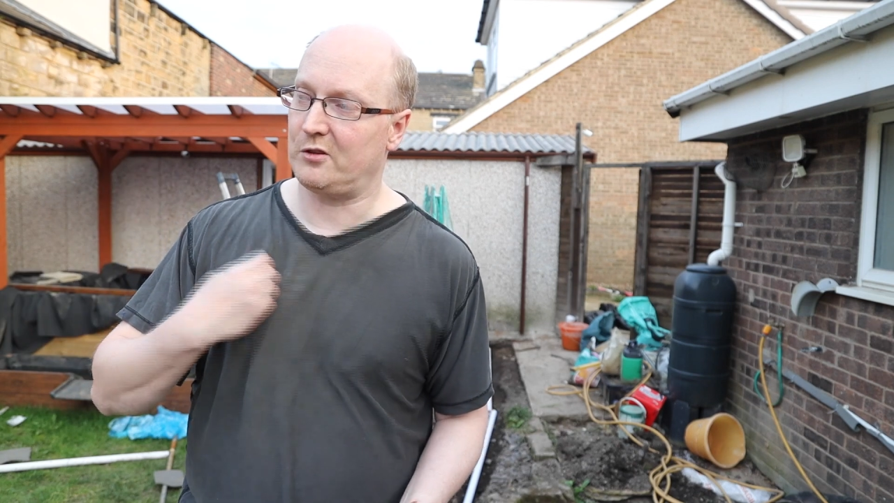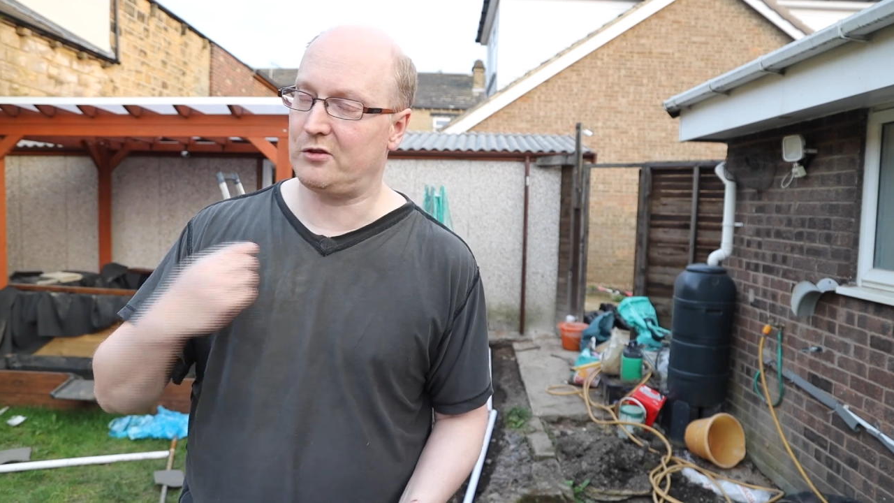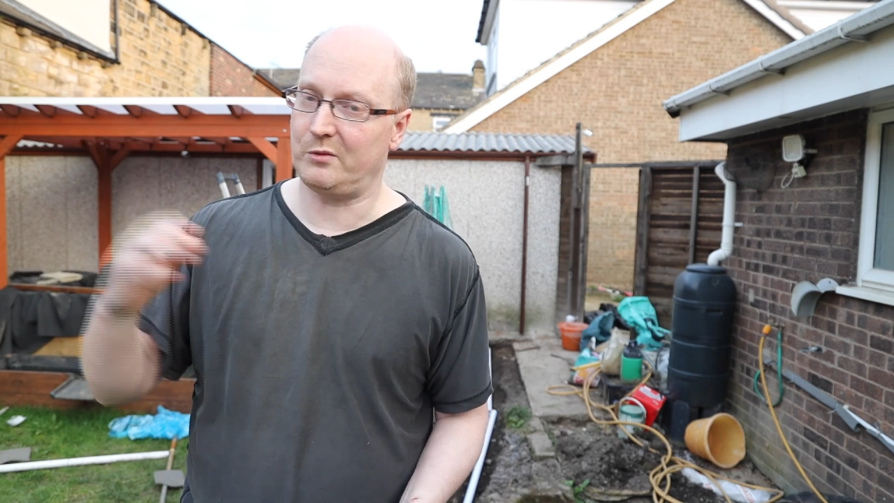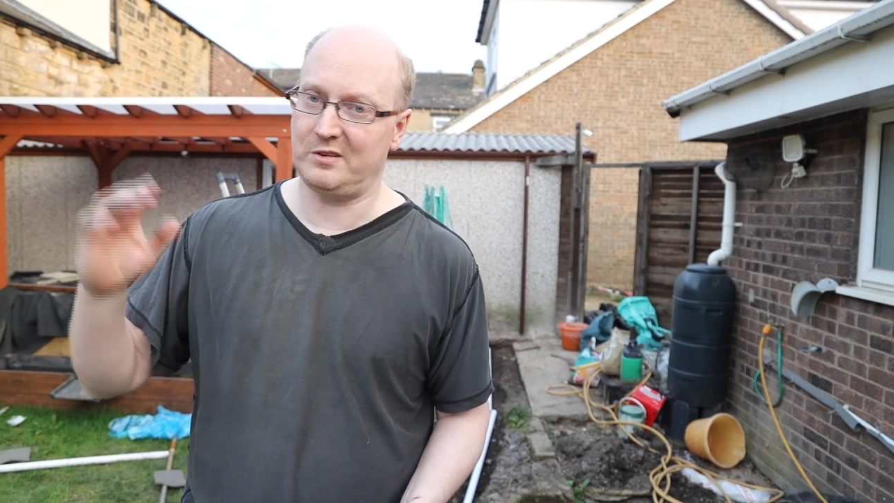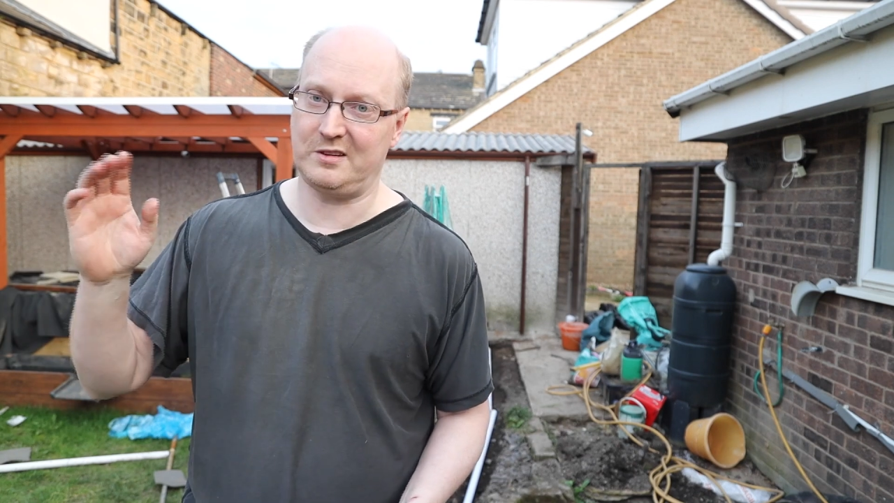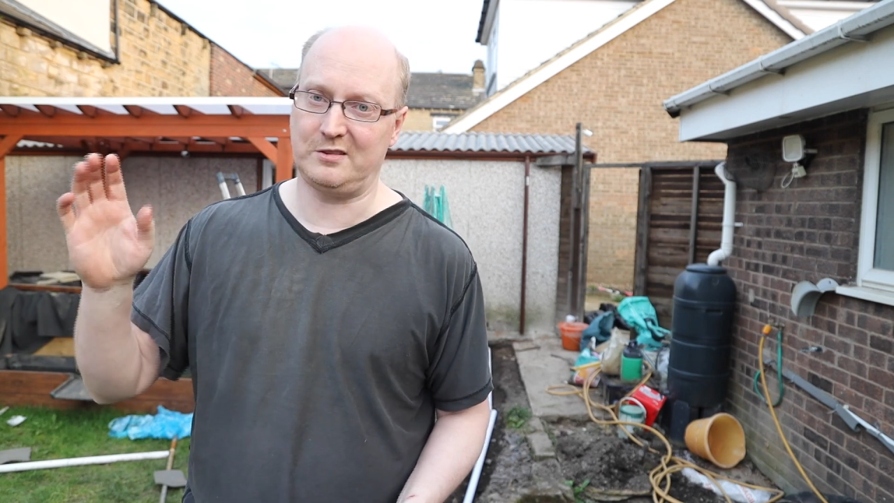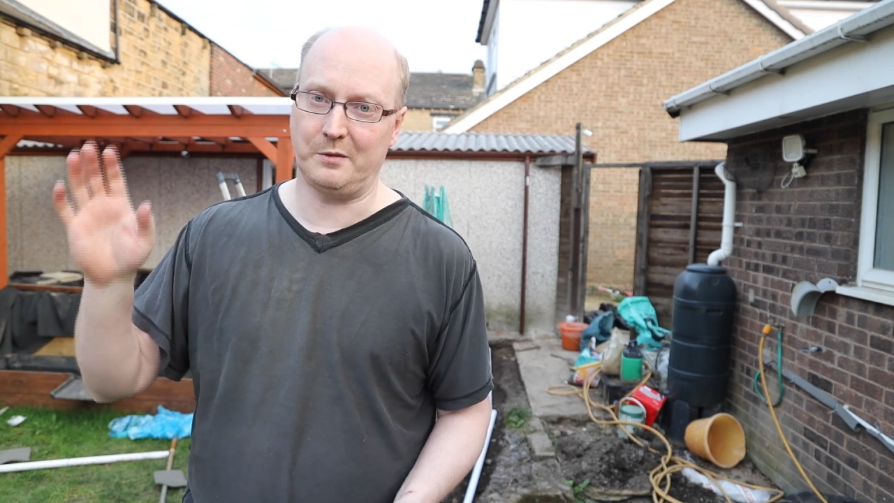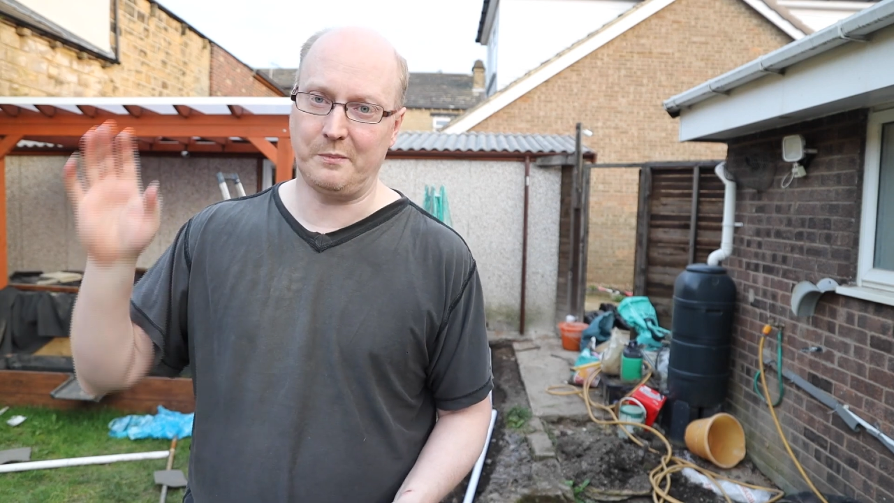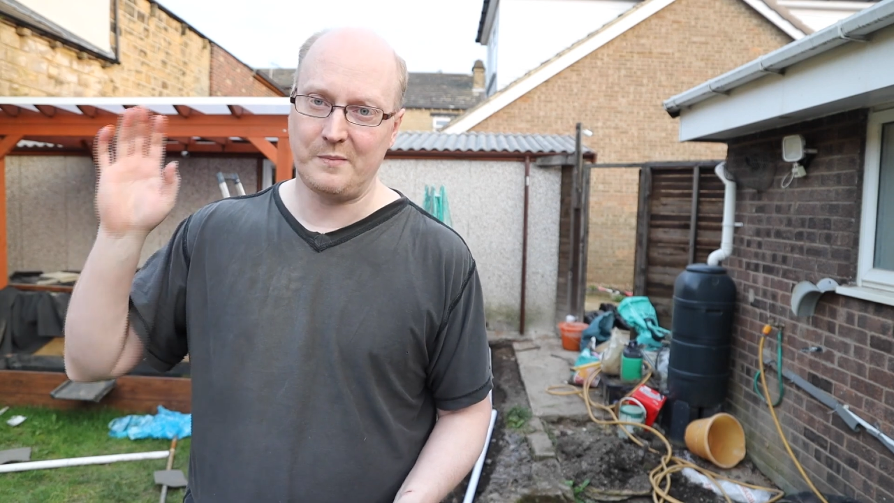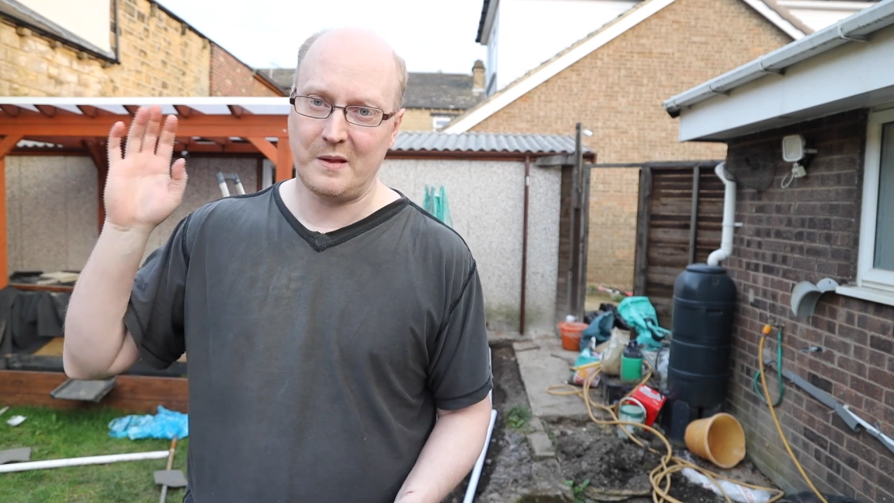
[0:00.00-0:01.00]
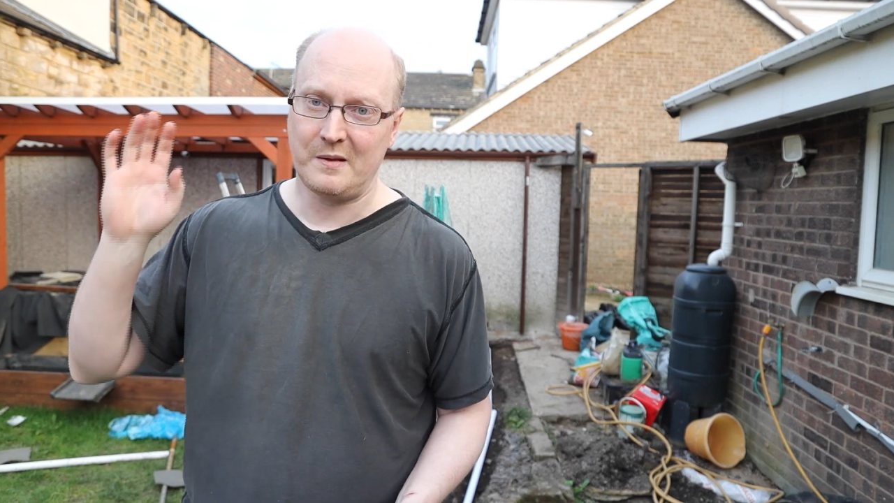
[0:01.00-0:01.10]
sewage system